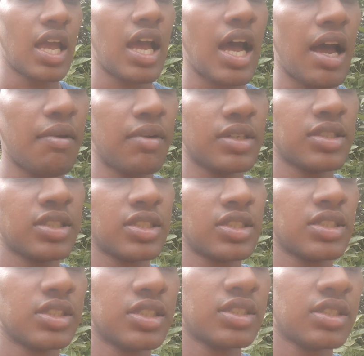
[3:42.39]
I
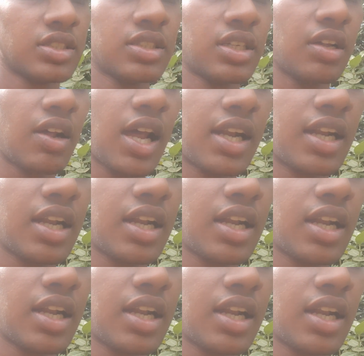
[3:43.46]
was right now